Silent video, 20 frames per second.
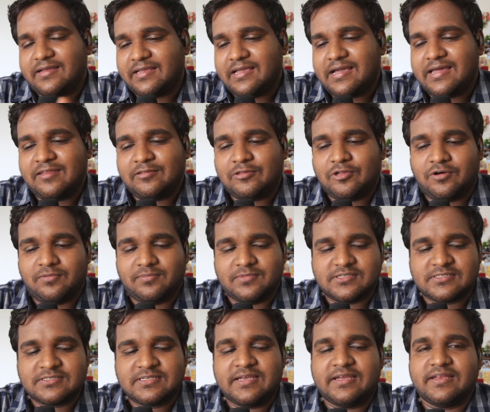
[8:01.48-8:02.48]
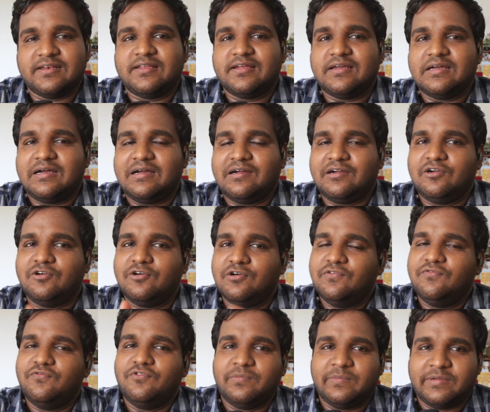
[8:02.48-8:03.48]
Gary Thomas said, a
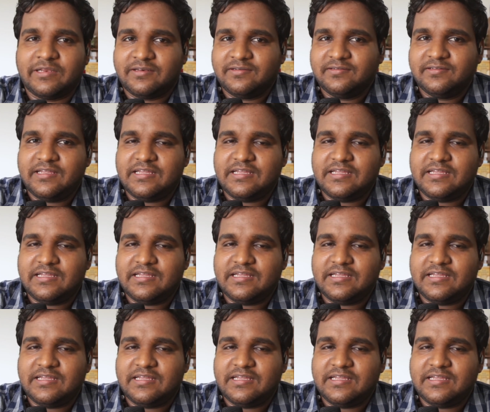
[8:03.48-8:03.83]
good woman